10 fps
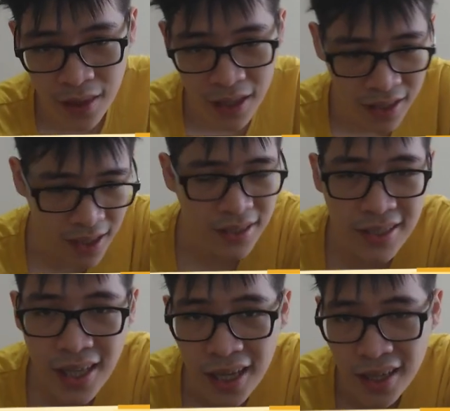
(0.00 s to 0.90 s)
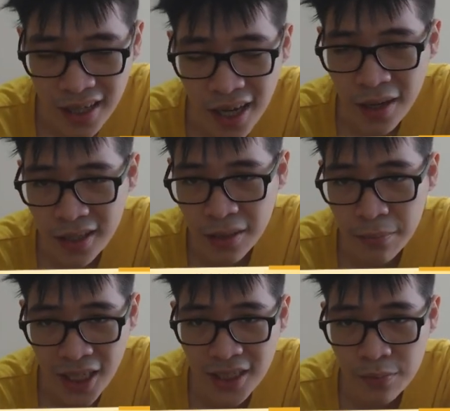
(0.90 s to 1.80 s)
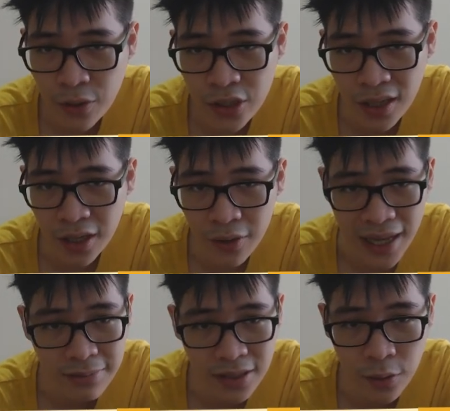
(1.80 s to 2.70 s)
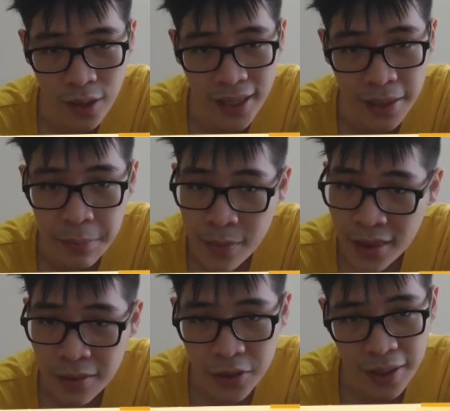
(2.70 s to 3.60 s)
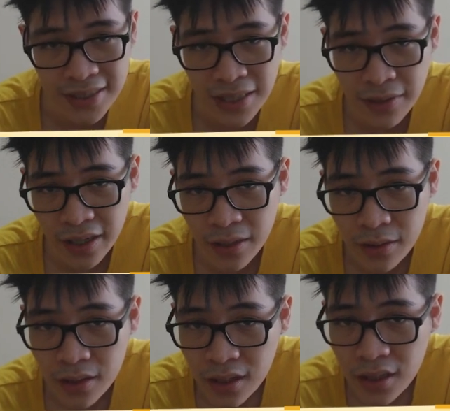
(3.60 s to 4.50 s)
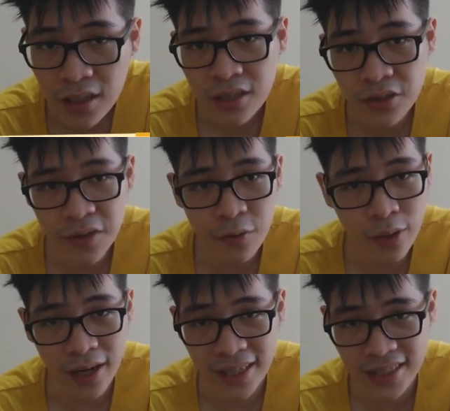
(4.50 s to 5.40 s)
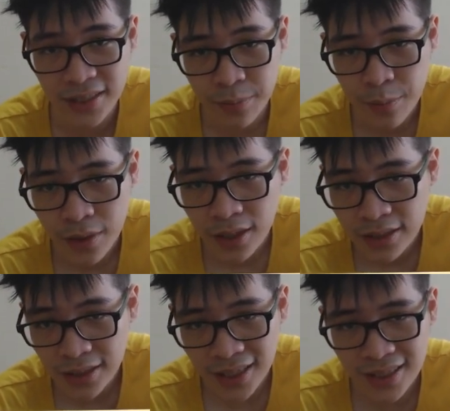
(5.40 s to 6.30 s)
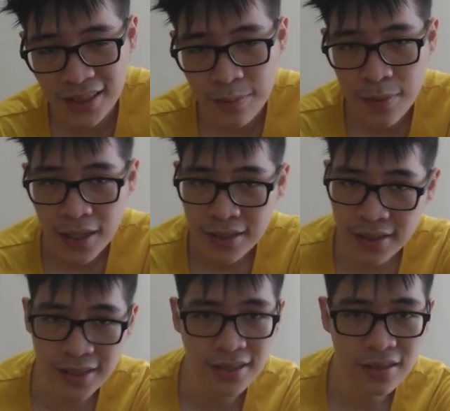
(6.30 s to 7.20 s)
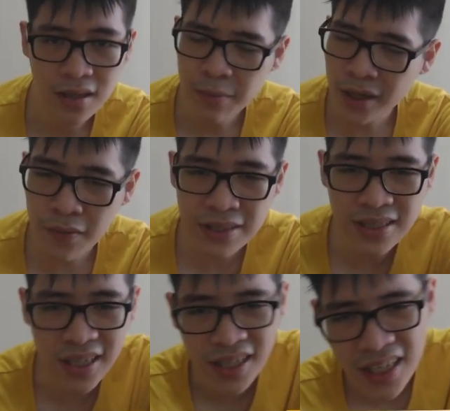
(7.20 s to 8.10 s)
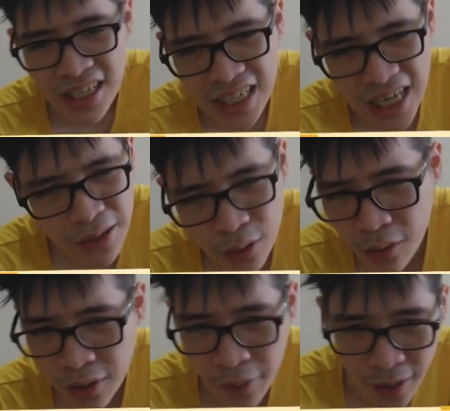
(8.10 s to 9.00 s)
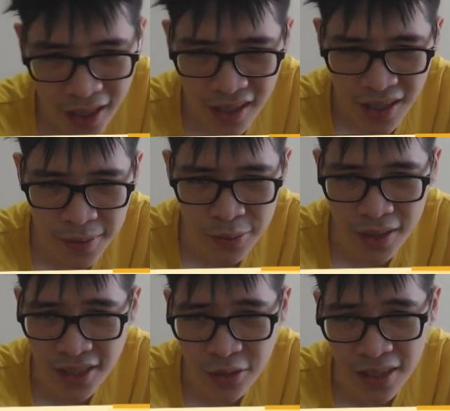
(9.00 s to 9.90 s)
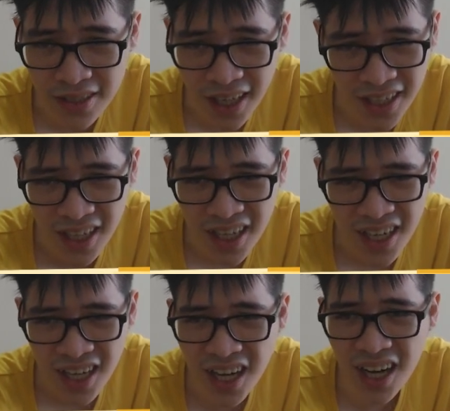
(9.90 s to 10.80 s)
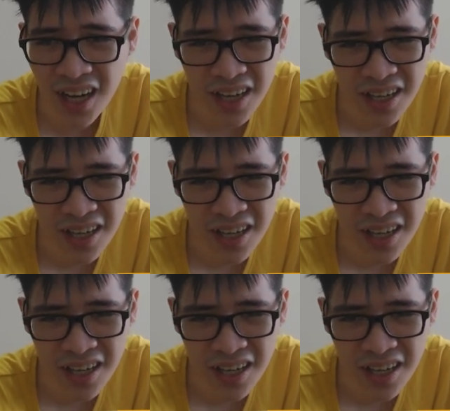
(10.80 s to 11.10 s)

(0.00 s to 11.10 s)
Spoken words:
Yes, here's like, yeah, I think black's position like collapsed quickly. Knight 7 here, g4, nice. Takes. But obviously, I don't go here, right? This one actually is like, no.